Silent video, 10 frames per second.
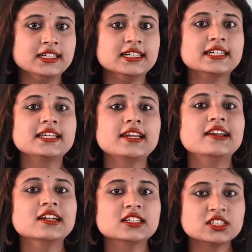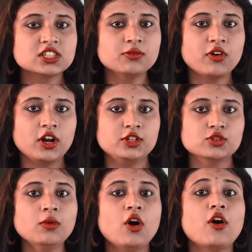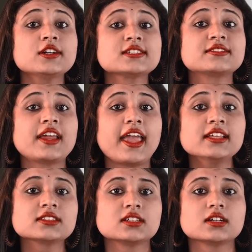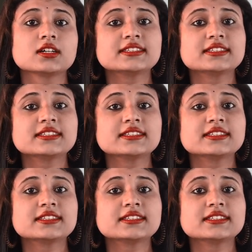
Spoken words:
or in a larger volume or strength